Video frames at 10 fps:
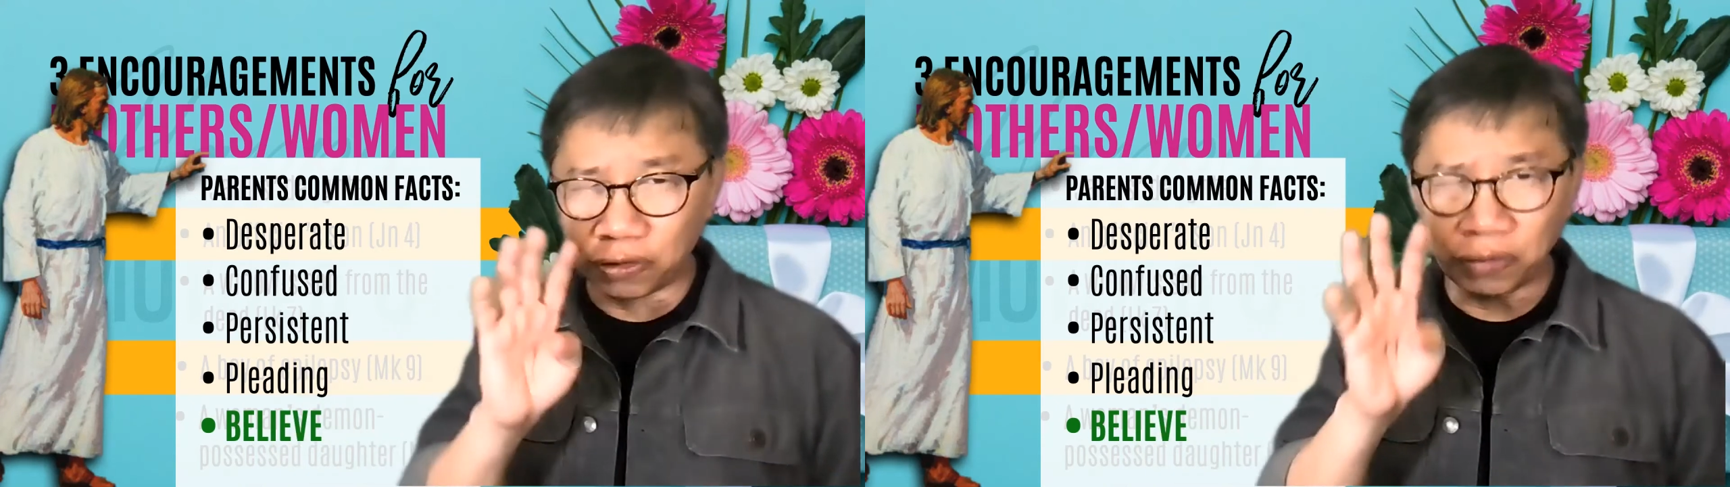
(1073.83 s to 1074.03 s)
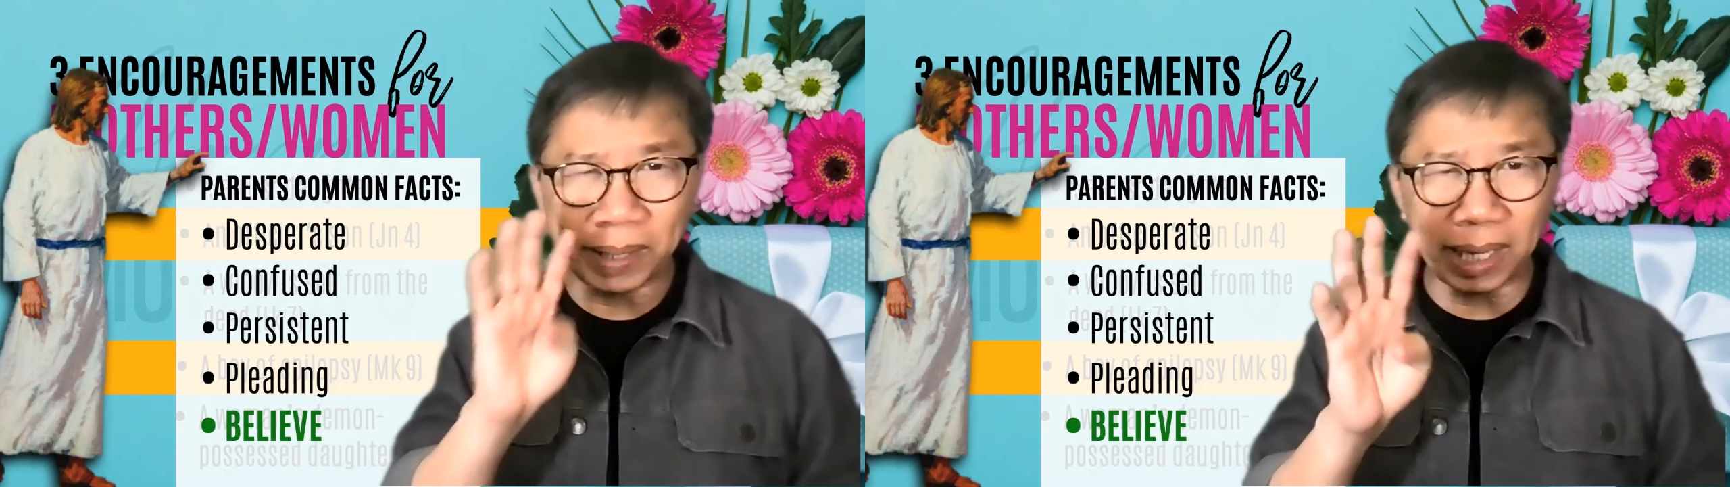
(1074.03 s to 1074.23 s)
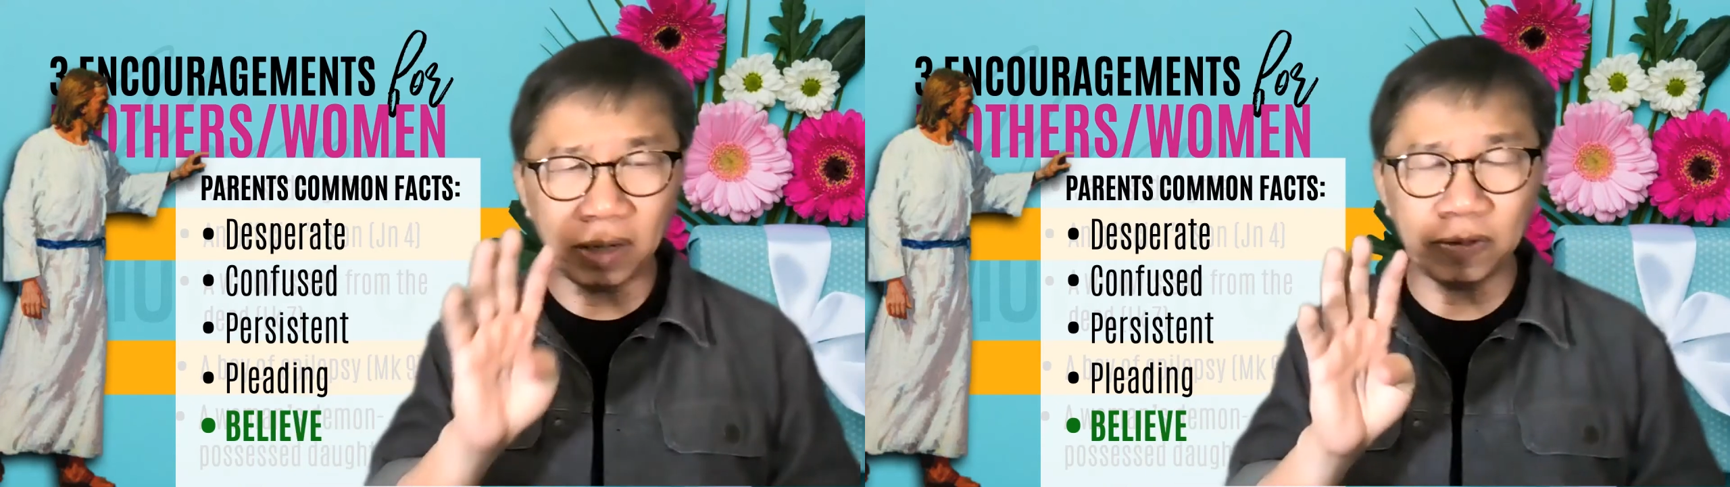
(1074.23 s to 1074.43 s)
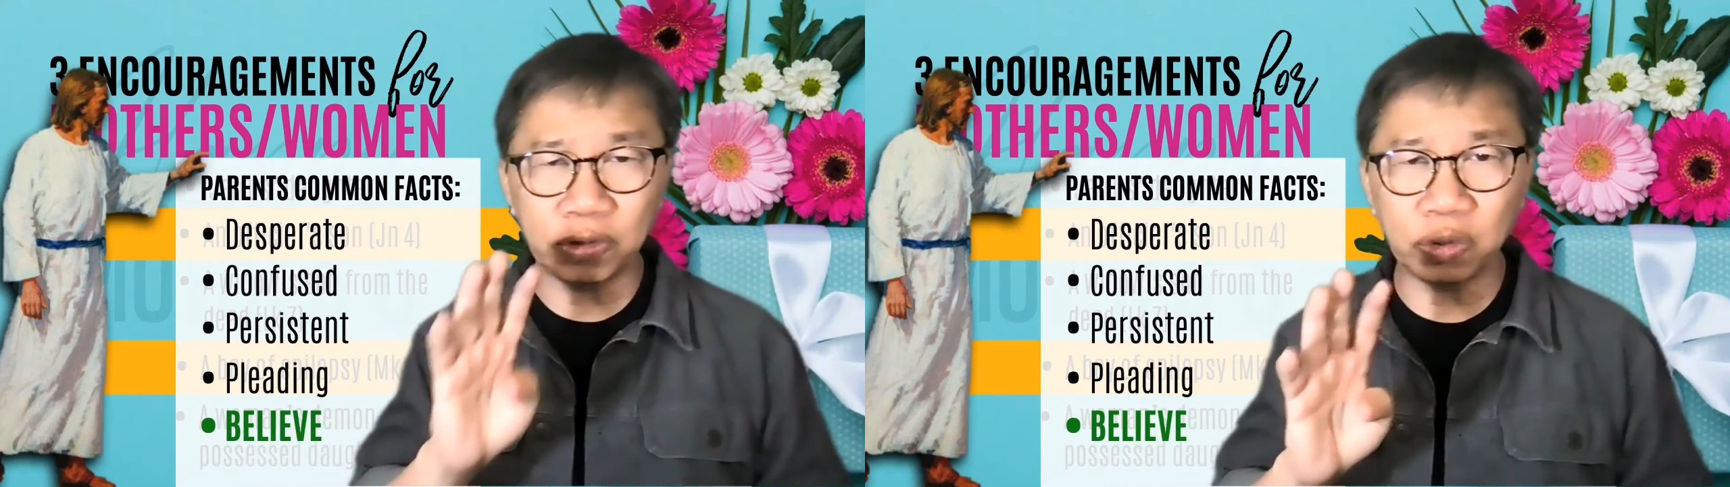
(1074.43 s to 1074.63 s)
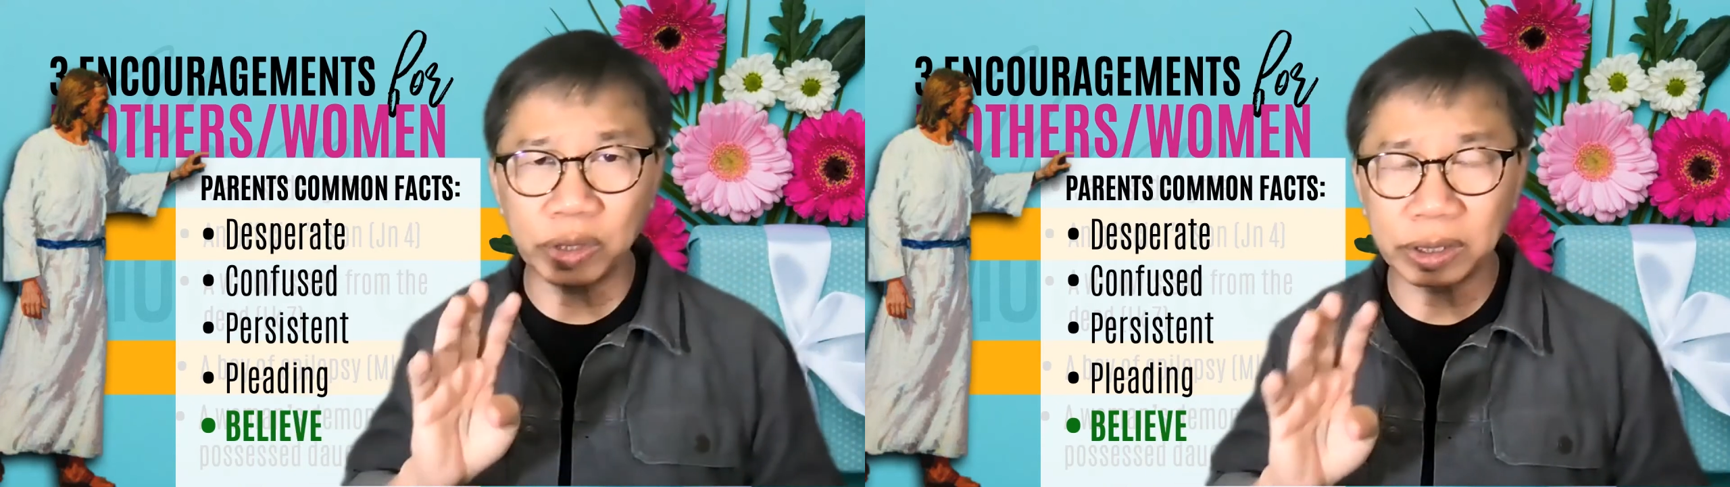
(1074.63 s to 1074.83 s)
four
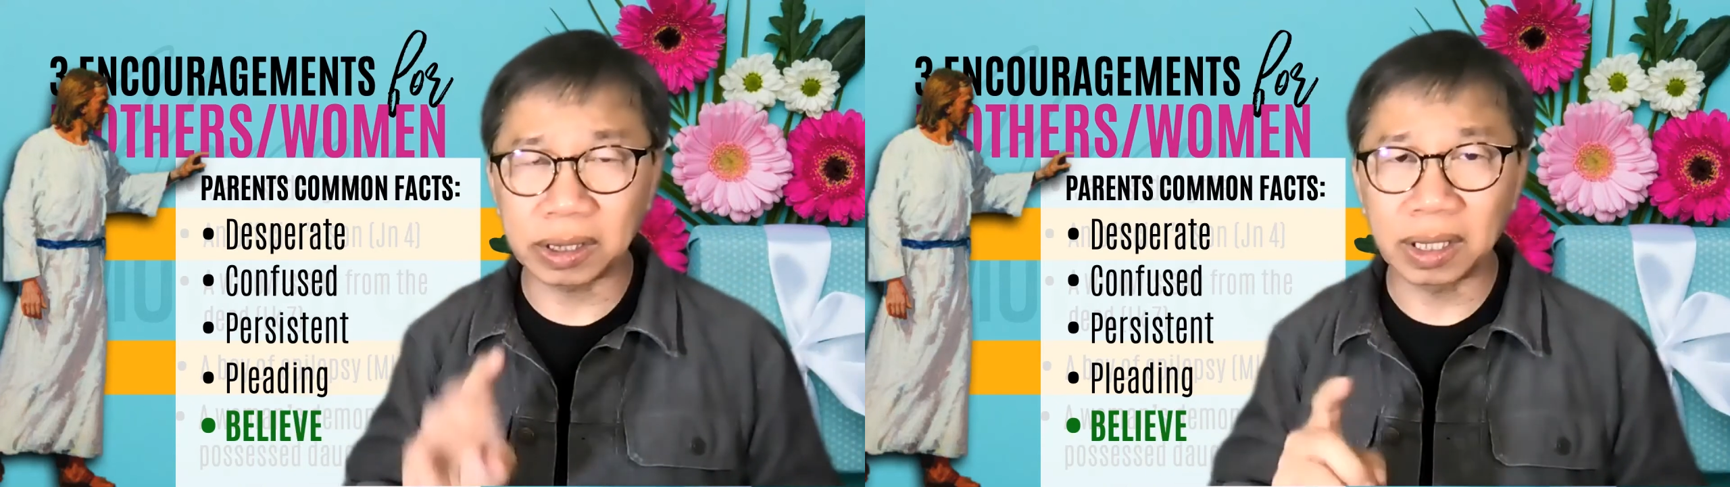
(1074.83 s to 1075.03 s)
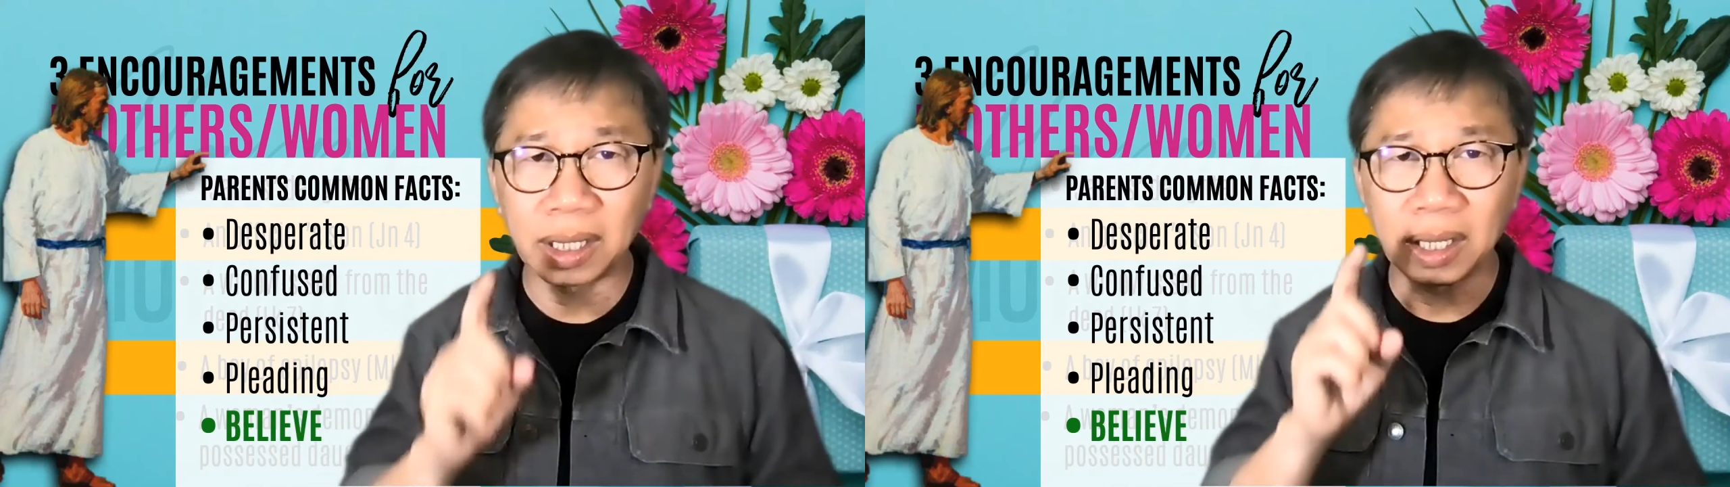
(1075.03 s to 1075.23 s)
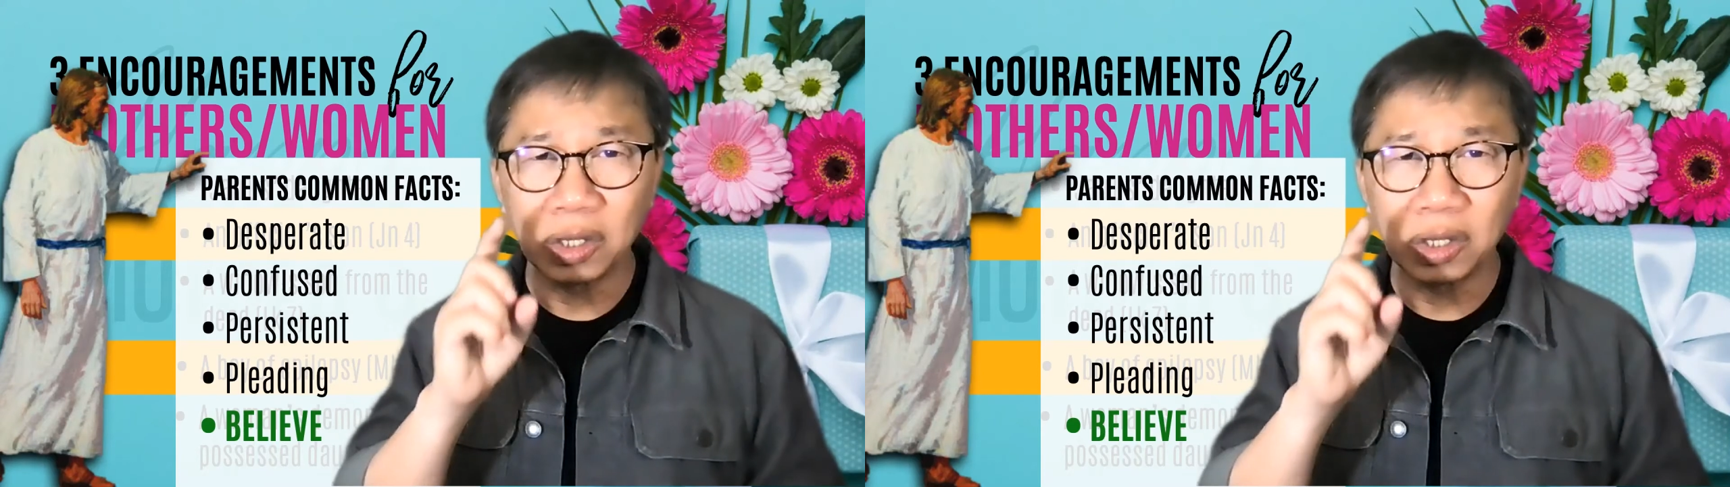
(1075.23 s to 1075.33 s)
powerful words